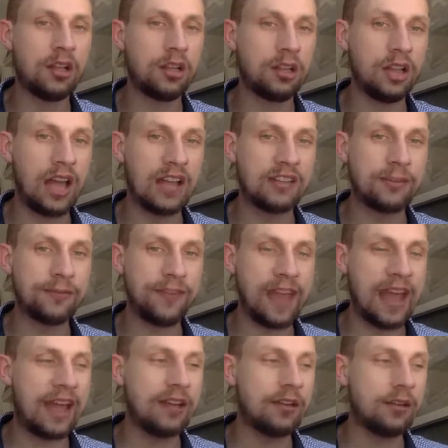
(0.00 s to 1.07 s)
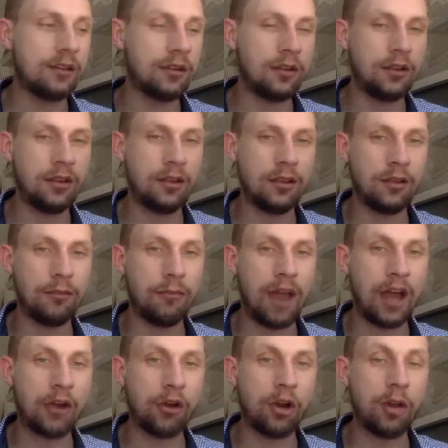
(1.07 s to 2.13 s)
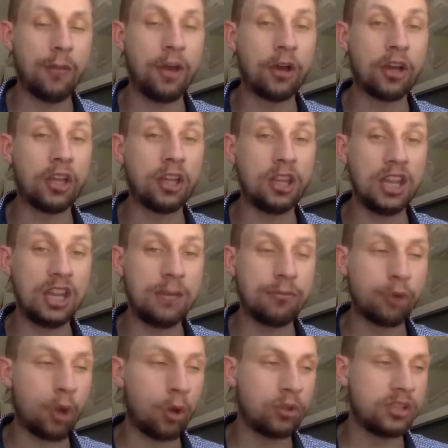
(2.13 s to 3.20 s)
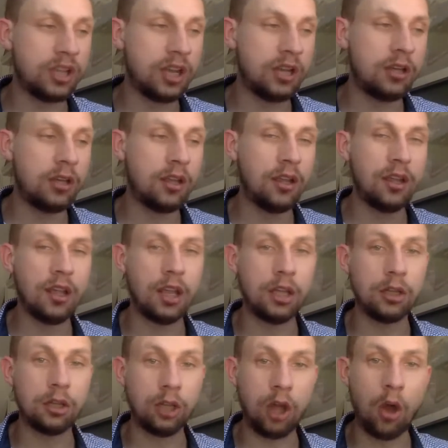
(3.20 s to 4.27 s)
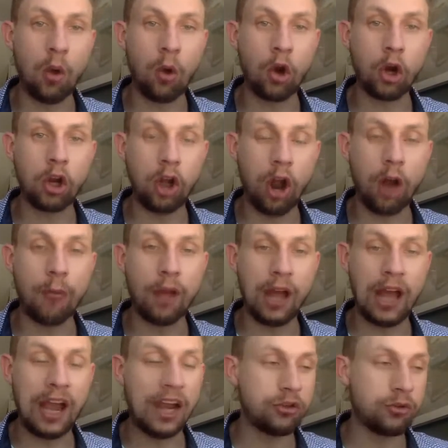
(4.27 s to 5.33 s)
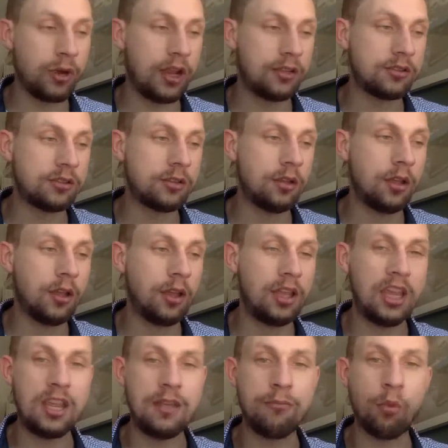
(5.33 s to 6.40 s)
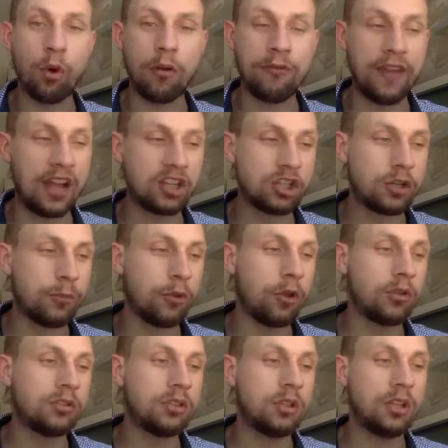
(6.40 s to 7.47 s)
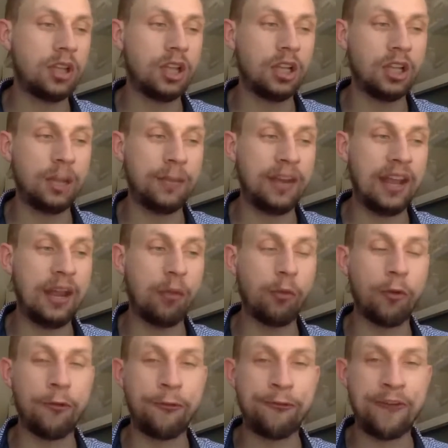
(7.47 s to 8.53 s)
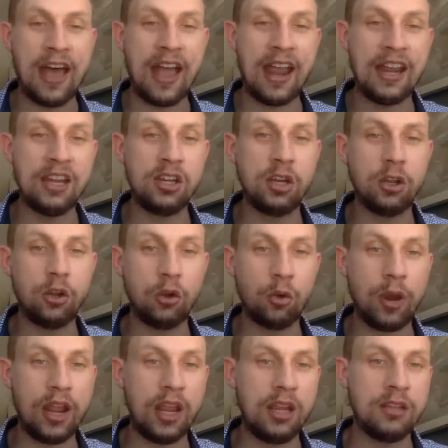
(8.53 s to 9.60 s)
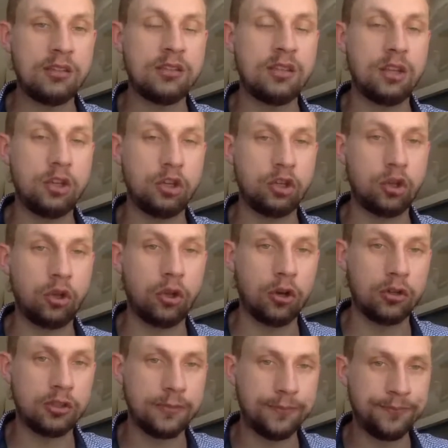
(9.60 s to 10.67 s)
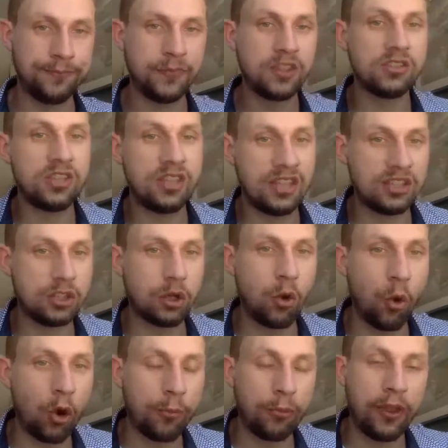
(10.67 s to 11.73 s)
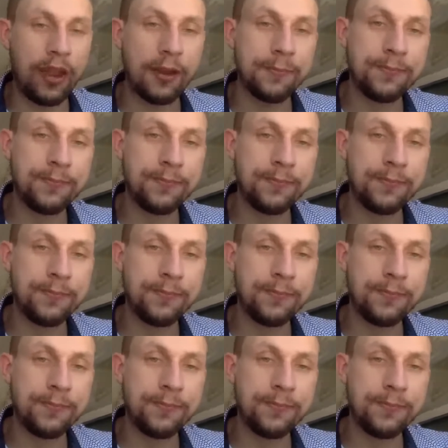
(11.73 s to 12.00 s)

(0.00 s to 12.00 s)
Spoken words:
lots of fat, moderate amount of clean protein, and lower carbohydrates. Eat more vegetables, eliminate refined grains and sugars. So that's the core plan.